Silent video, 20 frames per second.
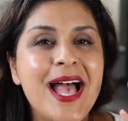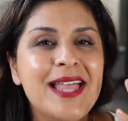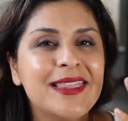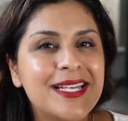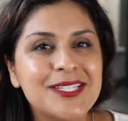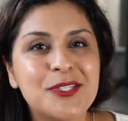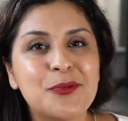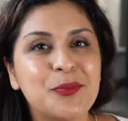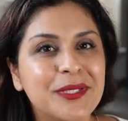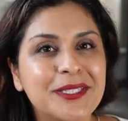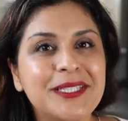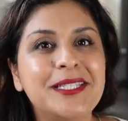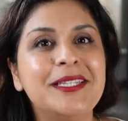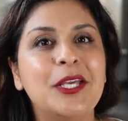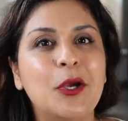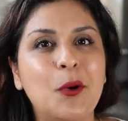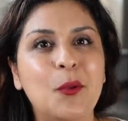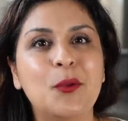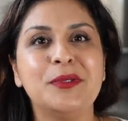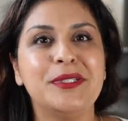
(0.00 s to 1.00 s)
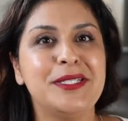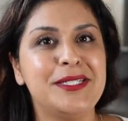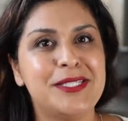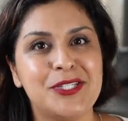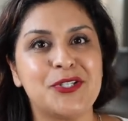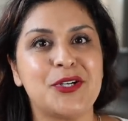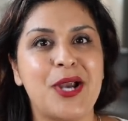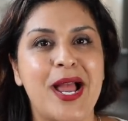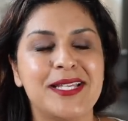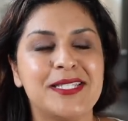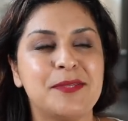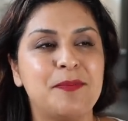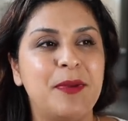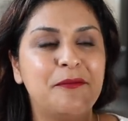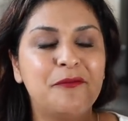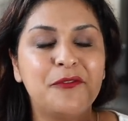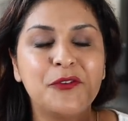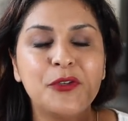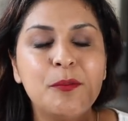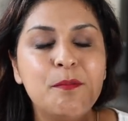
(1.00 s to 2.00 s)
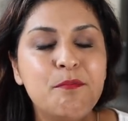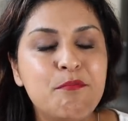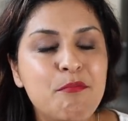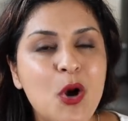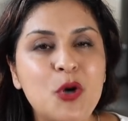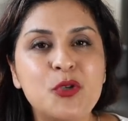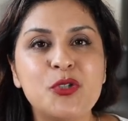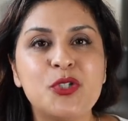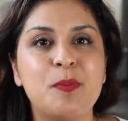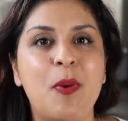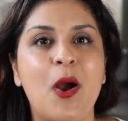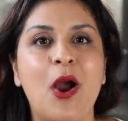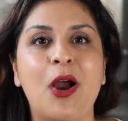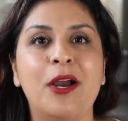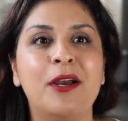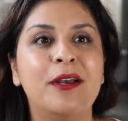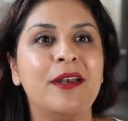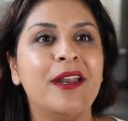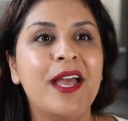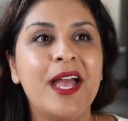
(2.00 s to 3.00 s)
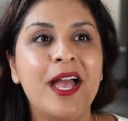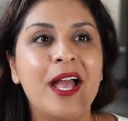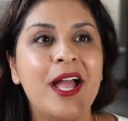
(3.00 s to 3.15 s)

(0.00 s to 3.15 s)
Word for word: That's really the only stress. But for the most part,